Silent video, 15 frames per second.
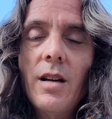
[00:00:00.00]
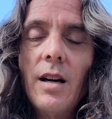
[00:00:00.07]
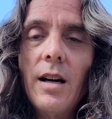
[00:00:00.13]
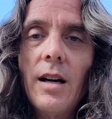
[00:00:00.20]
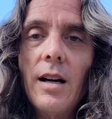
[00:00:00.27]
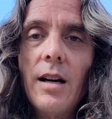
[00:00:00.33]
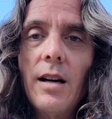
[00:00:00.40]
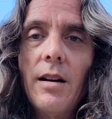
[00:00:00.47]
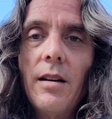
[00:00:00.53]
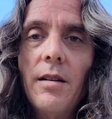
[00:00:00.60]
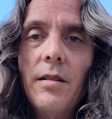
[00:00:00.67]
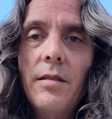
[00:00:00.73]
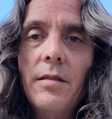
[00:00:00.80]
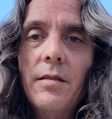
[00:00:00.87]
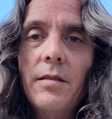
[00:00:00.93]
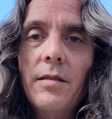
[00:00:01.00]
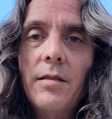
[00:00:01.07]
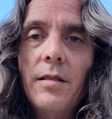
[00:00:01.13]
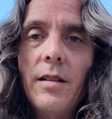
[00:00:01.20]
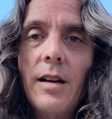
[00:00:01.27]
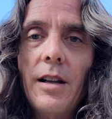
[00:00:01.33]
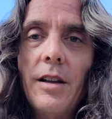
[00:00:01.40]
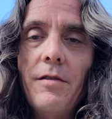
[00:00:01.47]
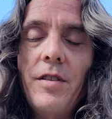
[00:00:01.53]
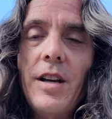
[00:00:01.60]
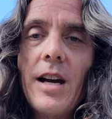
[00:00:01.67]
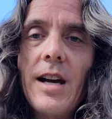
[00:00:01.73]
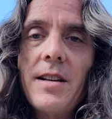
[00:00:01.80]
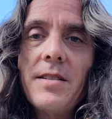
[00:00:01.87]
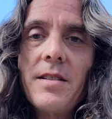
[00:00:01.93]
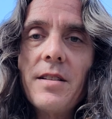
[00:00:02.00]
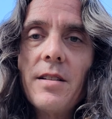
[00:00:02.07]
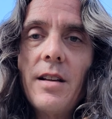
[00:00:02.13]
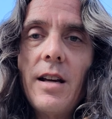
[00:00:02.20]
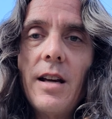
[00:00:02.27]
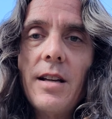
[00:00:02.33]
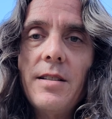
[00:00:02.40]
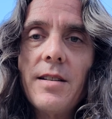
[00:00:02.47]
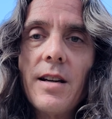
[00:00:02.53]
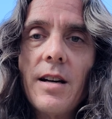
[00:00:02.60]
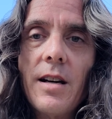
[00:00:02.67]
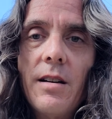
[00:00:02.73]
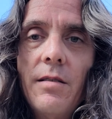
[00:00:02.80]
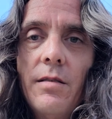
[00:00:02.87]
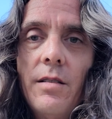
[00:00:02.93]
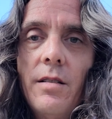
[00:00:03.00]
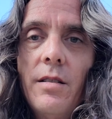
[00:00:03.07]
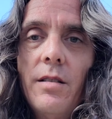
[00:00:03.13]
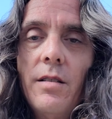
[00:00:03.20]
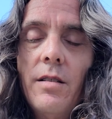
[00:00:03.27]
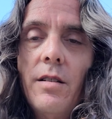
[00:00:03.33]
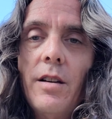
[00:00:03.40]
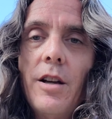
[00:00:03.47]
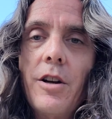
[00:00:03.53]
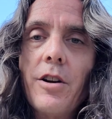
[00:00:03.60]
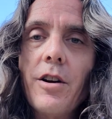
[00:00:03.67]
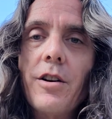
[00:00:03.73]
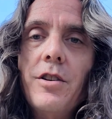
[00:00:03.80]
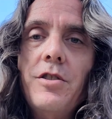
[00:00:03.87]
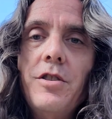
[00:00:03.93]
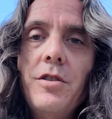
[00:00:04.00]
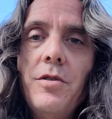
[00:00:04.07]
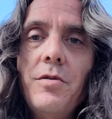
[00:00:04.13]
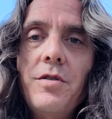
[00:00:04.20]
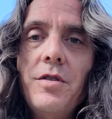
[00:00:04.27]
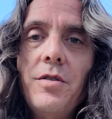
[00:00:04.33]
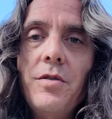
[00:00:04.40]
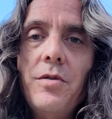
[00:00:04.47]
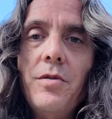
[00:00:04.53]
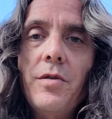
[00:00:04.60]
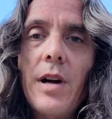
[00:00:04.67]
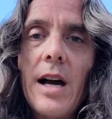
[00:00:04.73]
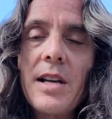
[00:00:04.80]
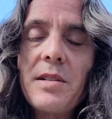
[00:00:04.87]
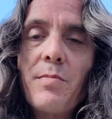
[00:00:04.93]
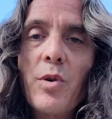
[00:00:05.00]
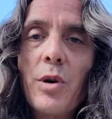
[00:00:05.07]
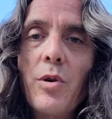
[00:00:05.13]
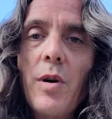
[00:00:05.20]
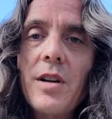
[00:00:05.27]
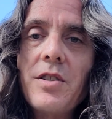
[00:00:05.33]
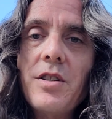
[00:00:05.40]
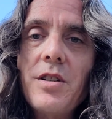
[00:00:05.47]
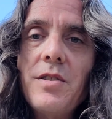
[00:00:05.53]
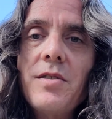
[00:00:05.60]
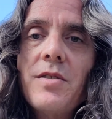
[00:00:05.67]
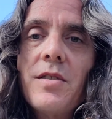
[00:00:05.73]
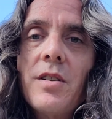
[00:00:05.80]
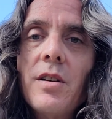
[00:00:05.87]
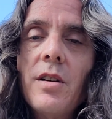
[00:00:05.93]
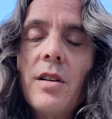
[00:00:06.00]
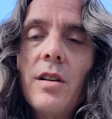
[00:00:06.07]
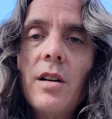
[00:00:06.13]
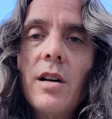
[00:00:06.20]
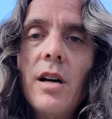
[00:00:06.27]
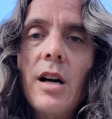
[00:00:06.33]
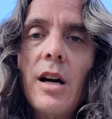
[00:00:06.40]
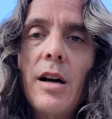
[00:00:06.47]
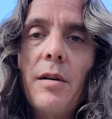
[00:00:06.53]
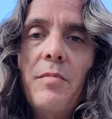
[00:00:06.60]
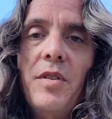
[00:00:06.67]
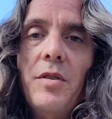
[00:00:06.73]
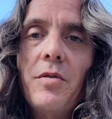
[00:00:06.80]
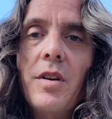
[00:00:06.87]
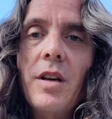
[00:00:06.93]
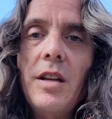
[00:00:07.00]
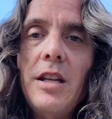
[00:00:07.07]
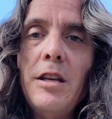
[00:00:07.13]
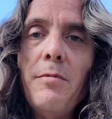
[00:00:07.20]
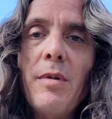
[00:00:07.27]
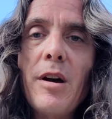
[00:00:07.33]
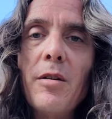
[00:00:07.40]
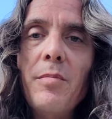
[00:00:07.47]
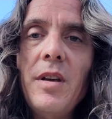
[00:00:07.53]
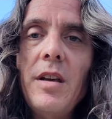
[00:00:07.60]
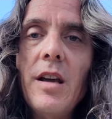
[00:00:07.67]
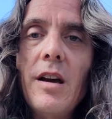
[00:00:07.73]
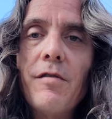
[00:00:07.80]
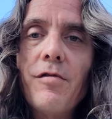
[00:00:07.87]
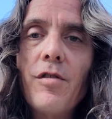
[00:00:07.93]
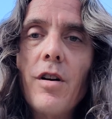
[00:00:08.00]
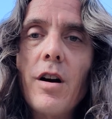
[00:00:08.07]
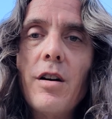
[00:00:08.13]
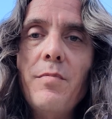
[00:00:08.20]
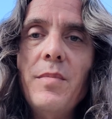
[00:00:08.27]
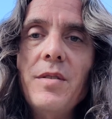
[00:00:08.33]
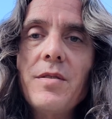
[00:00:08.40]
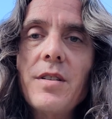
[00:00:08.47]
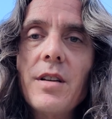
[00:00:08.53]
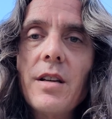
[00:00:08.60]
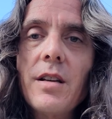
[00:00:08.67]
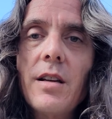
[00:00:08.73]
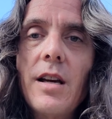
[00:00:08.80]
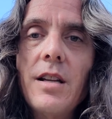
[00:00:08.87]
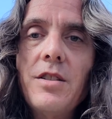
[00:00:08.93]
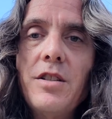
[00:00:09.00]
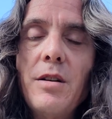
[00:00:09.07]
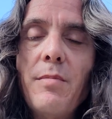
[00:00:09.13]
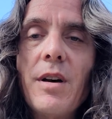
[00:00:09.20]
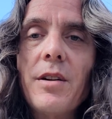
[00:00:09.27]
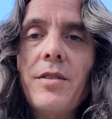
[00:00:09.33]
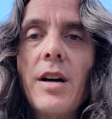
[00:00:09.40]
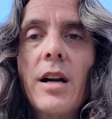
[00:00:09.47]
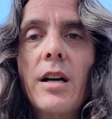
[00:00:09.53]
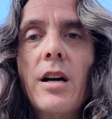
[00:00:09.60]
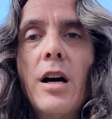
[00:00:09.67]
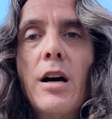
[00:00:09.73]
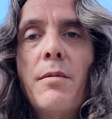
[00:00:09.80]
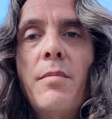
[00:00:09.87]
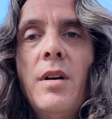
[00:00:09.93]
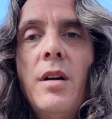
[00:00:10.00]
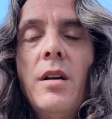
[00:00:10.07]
I love you guys, and encourage you to ask more questions. You can email me, everardmusic@gmail.com.